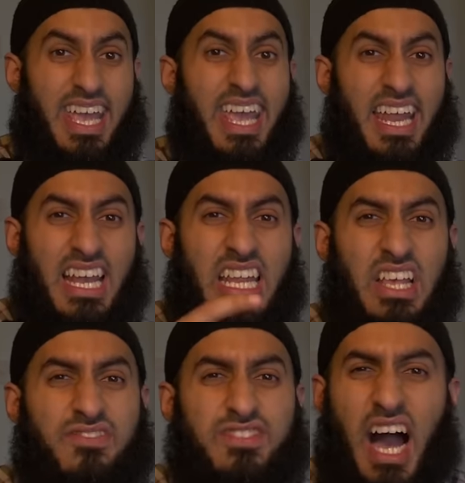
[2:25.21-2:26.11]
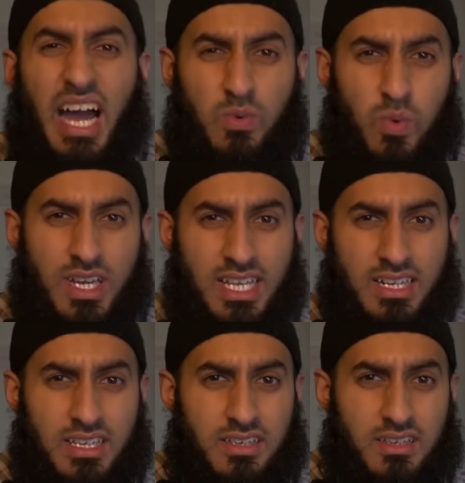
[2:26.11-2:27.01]
It leaves
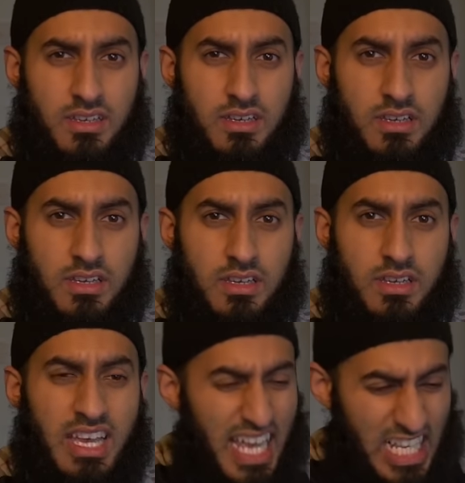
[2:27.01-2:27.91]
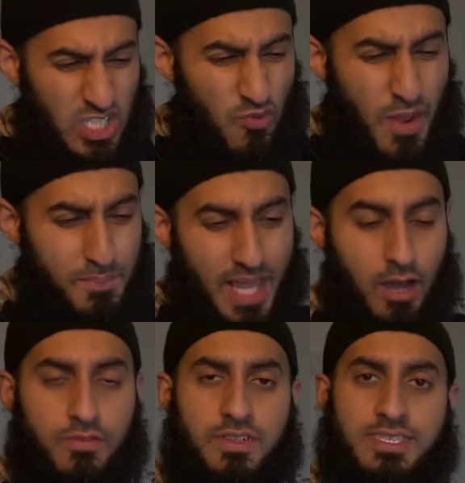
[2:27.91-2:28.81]
unwillingly. It's ripped
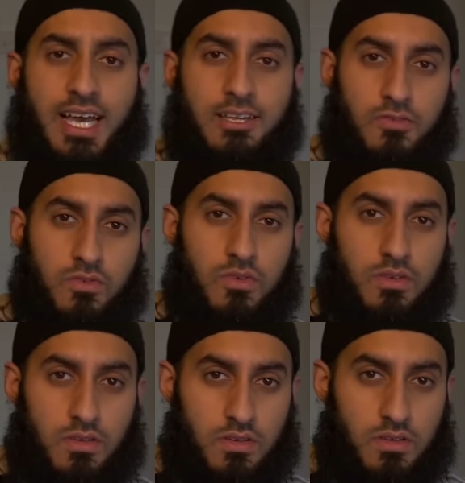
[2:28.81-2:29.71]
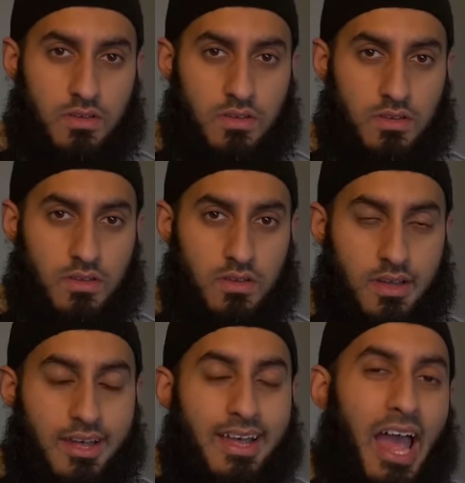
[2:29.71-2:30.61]
out of inside of you.
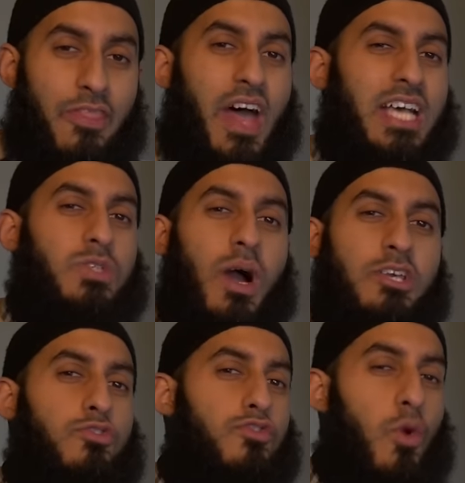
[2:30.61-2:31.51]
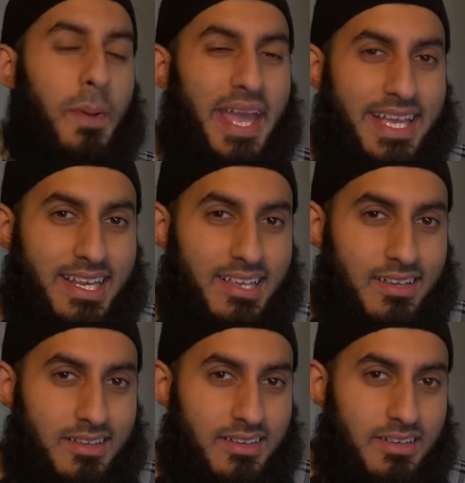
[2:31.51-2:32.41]
And that's why you feel pain.
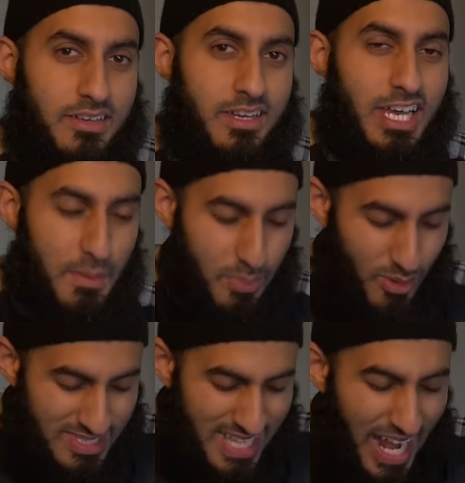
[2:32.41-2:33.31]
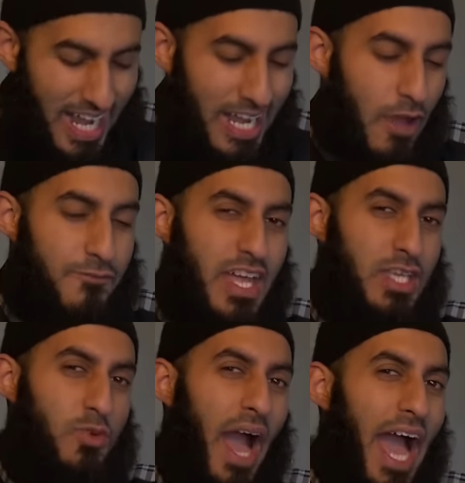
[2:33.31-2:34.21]
Because that love that
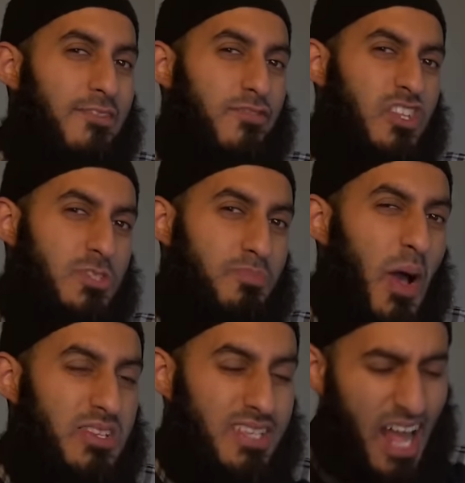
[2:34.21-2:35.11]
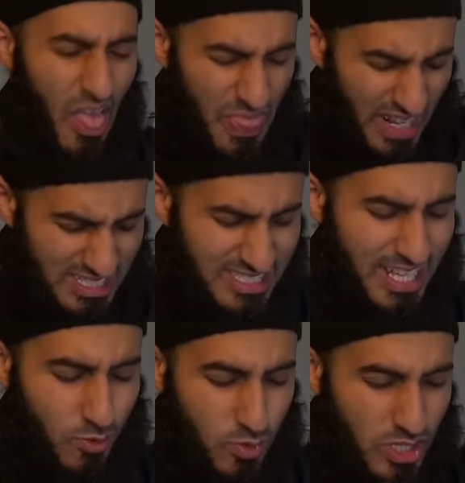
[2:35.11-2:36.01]
you had for this person, that
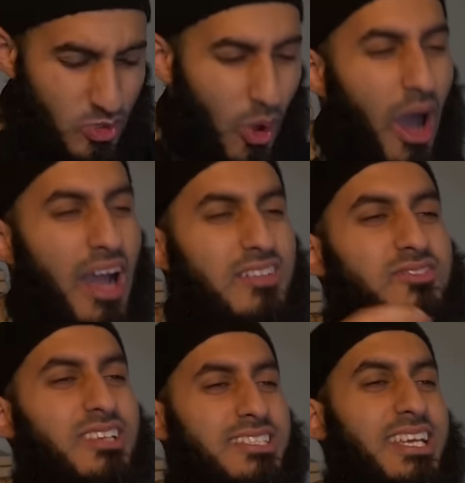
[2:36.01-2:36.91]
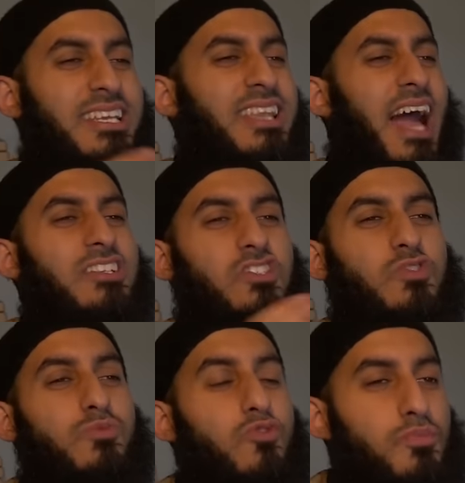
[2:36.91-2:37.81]
settled in your heart in such a nice,
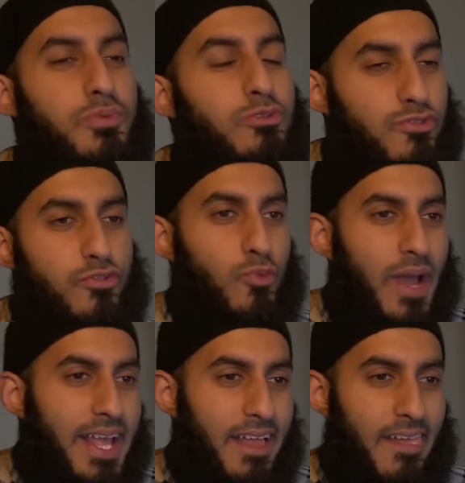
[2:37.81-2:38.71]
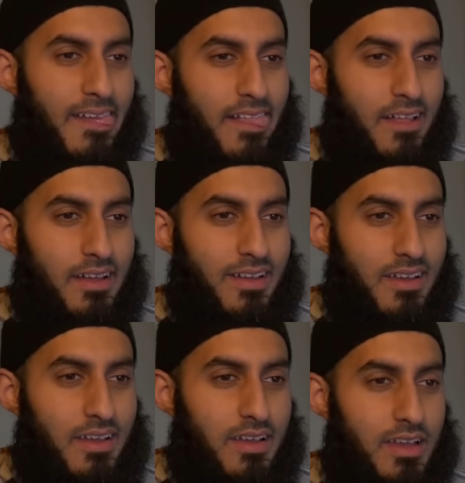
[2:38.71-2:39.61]
smooth, beautiful way,
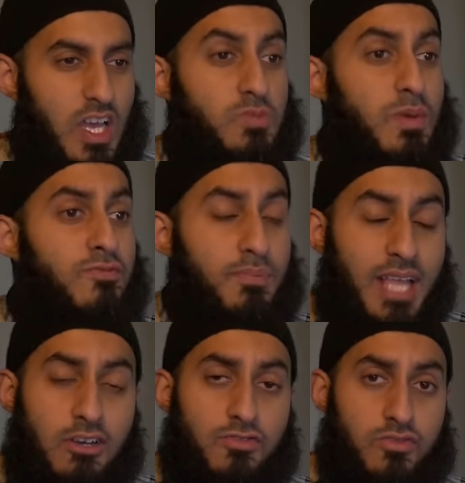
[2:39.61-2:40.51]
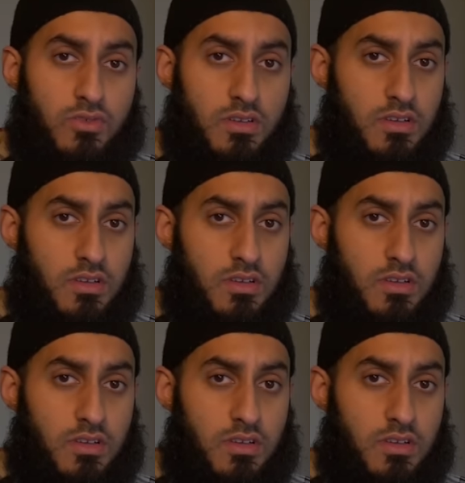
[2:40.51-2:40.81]
it's been ripped out of you.